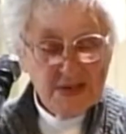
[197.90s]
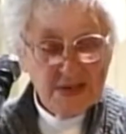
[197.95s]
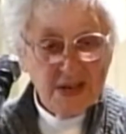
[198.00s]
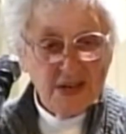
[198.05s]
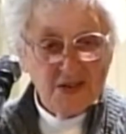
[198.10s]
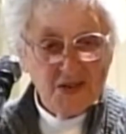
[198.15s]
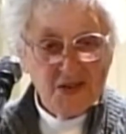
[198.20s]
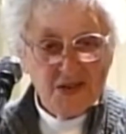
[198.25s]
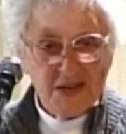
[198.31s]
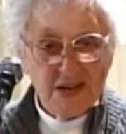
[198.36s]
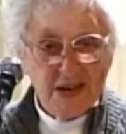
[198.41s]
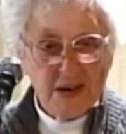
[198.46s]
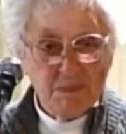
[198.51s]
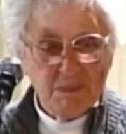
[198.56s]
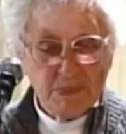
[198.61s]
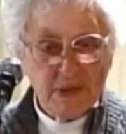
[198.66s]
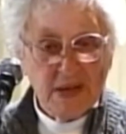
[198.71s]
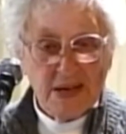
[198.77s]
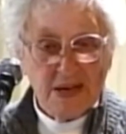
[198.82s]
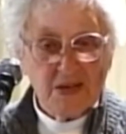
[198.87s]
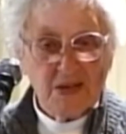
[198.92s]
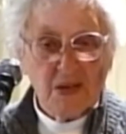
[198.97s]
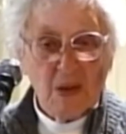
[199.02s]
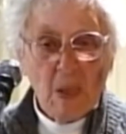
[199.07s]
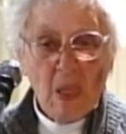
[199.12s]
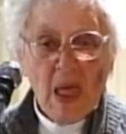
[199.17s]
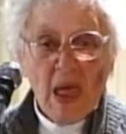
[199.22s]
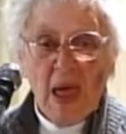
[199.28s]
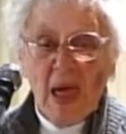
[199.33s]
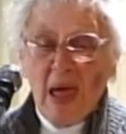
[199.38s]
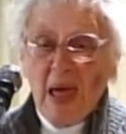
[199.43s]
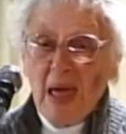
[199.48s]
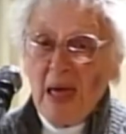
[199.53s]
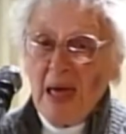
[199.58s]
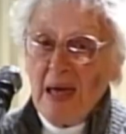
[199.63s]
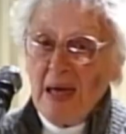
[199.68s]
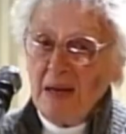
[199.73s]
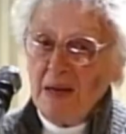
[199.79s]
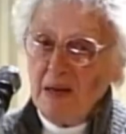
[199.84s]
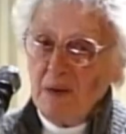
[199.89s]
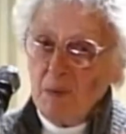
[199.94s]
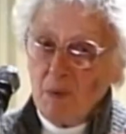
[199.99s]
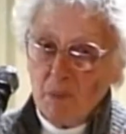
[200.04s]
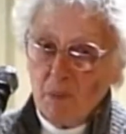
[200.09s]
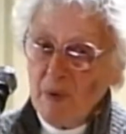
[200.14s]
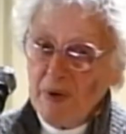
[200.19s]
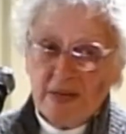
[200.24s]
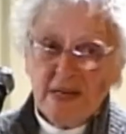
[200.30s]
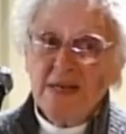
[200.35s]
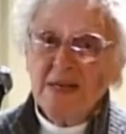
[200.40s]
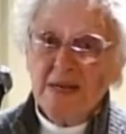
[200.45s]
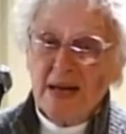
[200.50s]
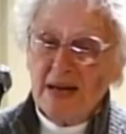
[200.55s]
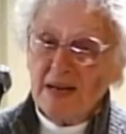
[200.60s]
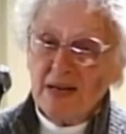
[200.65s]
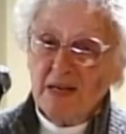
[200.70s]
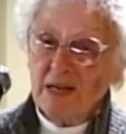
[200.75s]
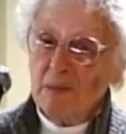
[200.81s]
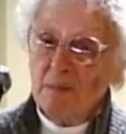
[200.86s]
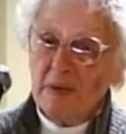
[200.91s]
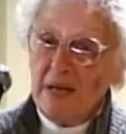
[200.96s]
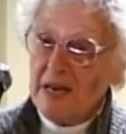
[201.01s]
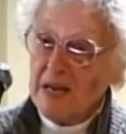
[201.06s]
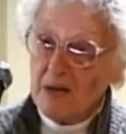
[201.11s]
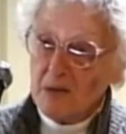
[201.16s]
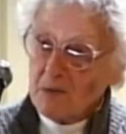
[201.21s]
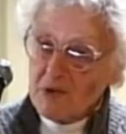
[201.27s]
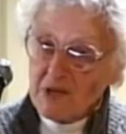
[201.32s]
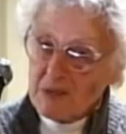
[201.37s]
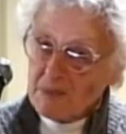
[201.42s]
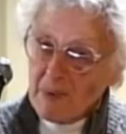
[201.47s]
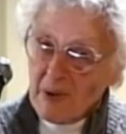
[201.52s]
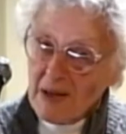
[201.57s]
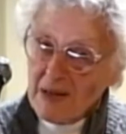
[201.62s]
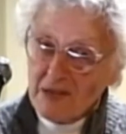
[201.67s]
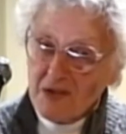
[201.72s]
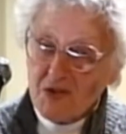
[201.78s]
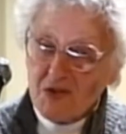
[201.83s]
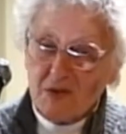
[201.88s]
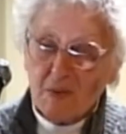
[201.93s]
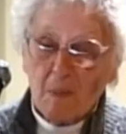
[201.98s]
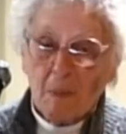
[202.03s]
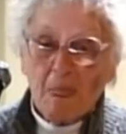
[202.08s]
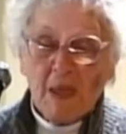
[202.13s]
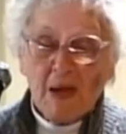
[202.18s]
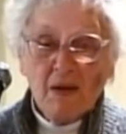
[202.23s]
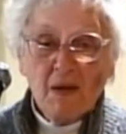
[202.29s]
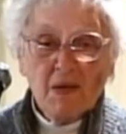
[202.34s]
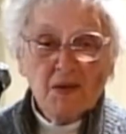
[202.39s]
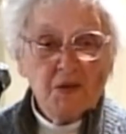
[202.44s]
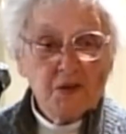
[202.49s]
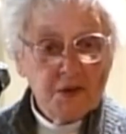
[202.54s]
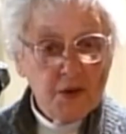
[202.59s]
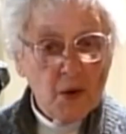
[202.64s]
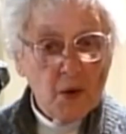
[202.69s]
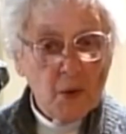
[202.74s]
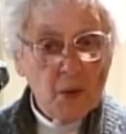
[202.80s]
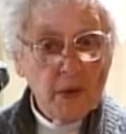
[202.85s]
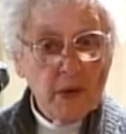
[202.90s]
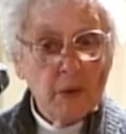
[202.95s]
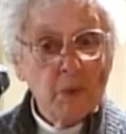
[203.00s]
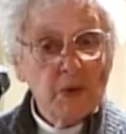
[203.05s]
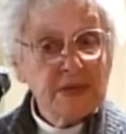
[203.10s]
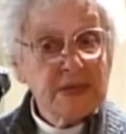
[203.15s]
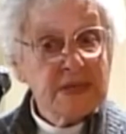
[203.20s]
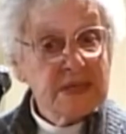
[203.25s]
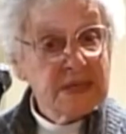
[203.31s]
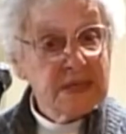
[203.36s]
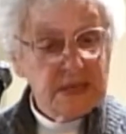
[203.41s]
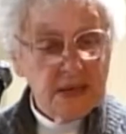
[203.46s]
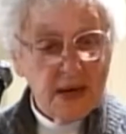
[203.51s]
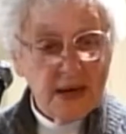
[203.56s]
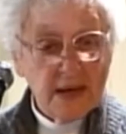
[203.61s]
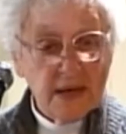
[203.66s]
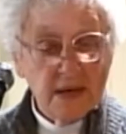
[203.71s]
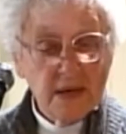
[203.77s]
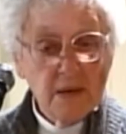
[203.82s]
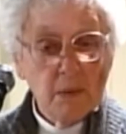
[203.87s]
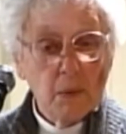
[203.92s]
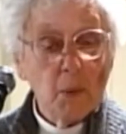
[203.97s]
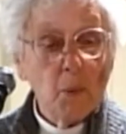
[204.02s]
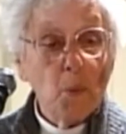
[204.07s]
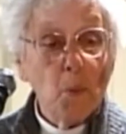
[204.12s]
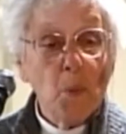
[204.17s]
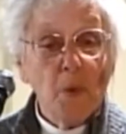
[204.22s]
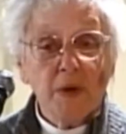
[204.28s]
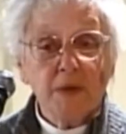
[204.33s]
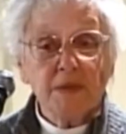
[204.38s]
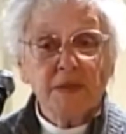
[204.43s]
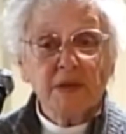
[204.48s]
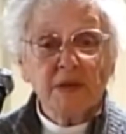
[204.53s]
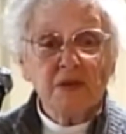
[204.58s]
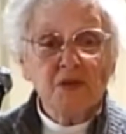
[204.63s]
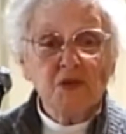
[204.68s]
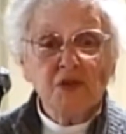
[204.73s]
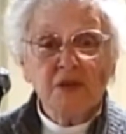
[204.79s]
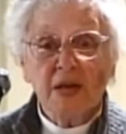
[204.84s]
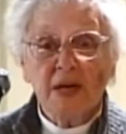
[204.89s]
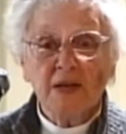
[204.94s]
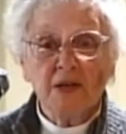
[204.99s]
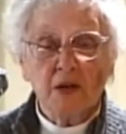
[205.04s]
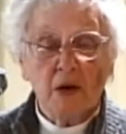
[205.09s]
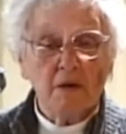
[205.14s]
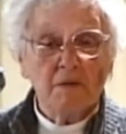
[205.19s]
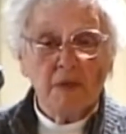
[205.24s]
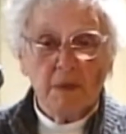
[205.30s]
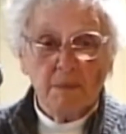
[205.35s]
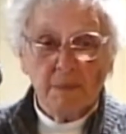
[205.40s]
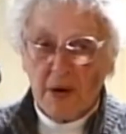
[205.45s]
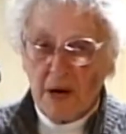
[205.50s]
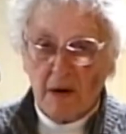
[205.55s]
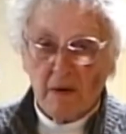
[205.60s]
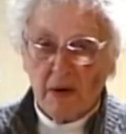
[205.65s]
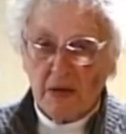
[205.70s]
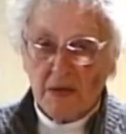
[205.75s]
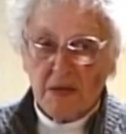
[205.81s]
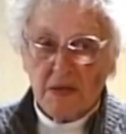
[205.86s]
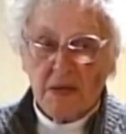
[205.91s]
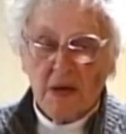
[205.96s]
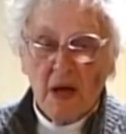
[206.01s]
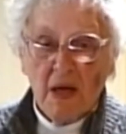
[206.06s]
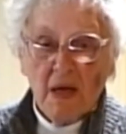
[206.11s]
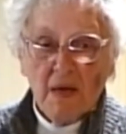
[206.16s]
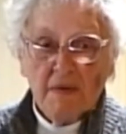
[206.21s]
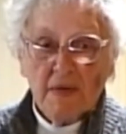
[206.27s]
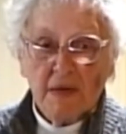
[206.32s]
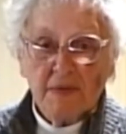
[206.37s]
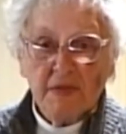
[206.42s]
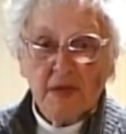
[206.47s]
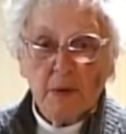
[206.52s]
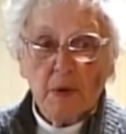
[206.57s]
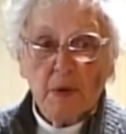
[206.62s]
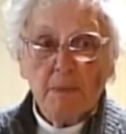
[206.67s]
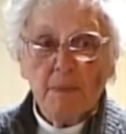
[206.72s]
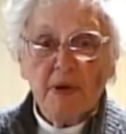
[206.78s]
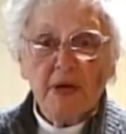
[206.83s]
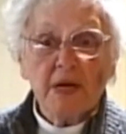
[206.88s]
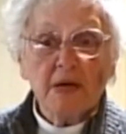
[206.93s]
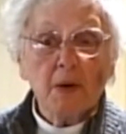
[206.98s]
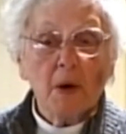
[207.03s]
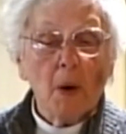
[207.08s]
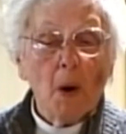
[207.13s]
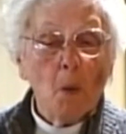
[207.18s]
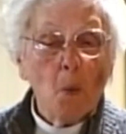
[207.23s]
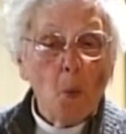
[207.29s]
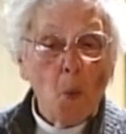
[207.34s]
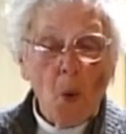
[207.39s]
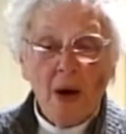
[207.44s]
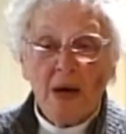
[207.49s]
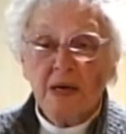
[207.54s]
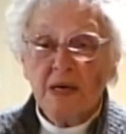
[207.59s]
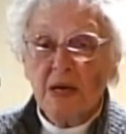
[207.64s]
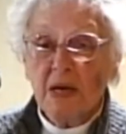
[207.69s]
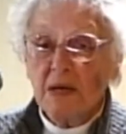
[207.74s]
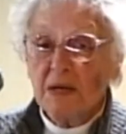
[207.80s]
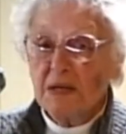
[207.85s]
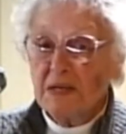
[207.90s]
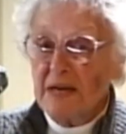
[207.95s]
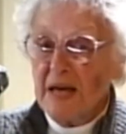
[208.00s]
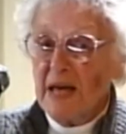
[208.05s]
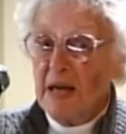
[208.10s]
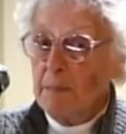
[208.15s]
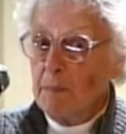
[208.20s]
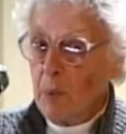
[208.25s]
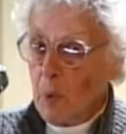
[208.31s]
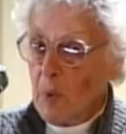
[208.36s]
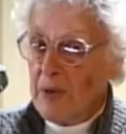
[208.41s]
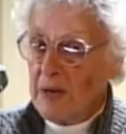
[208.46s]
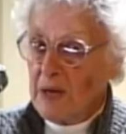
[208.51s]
results take place. And we didn't get an immediate response. So it was decided, with the consent of the parents, that there would be a one-day